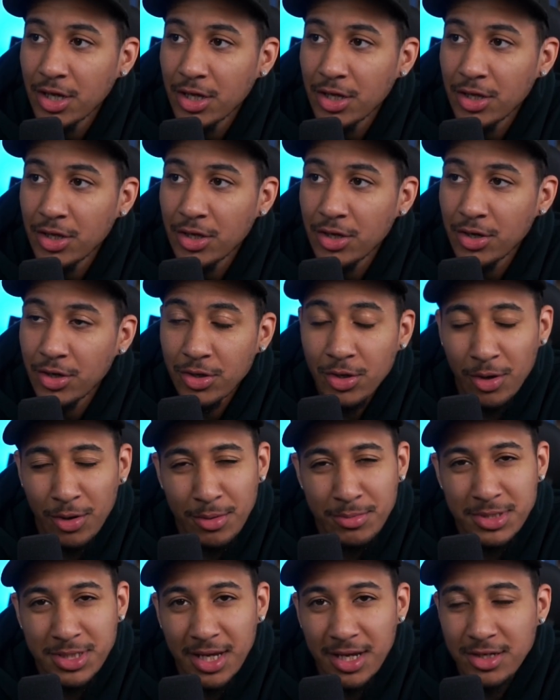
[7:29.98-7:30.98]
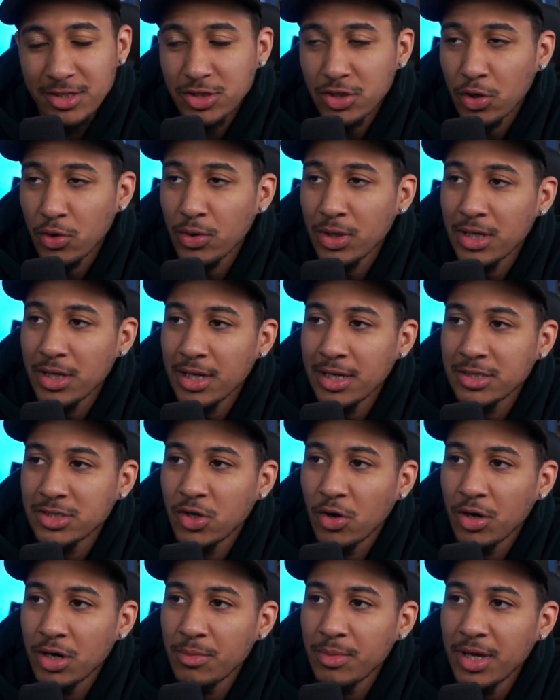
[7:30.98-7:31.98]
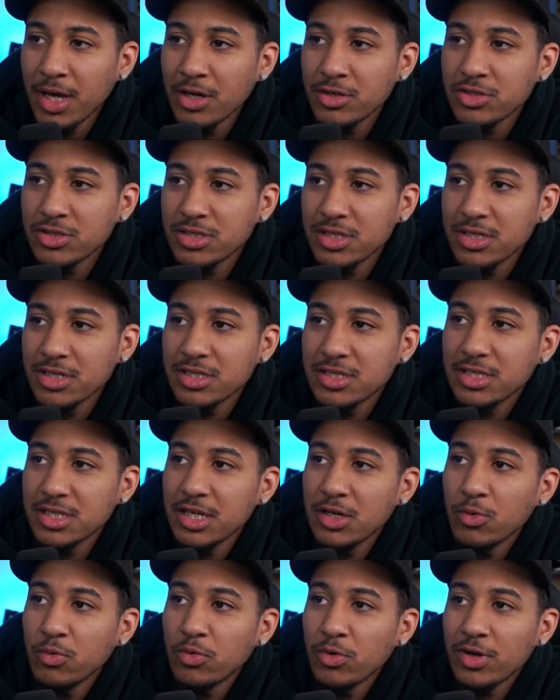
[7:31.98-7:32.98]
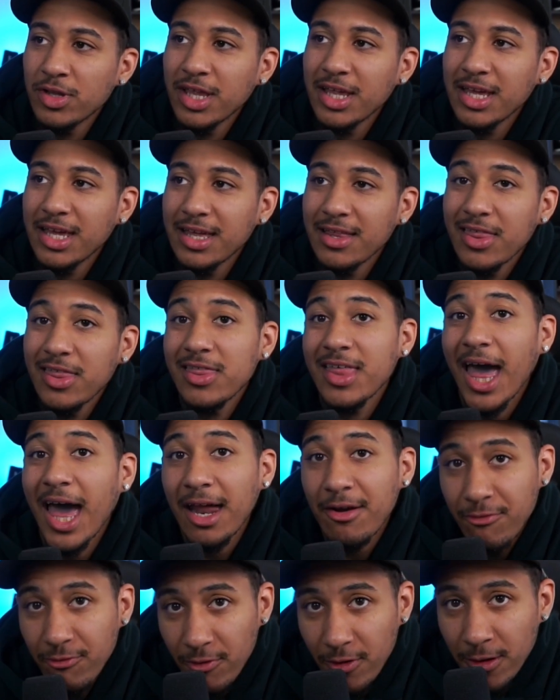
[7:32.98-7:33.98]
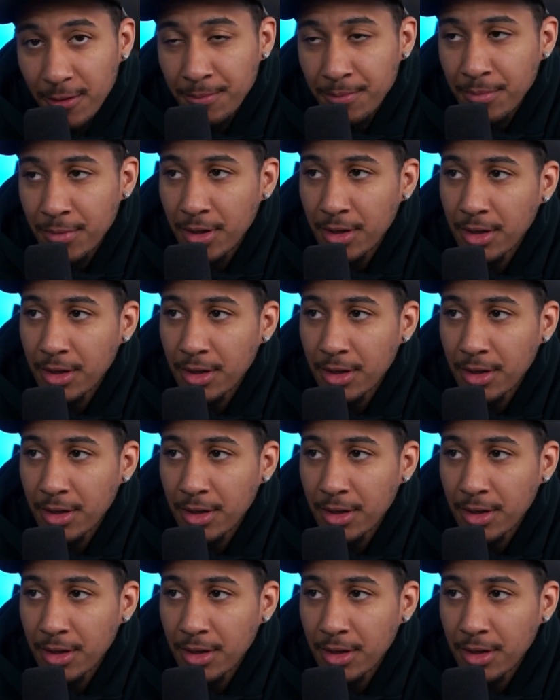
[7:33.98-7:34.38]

You know what I'm saying? So it's going to be interesting to see where they get that from.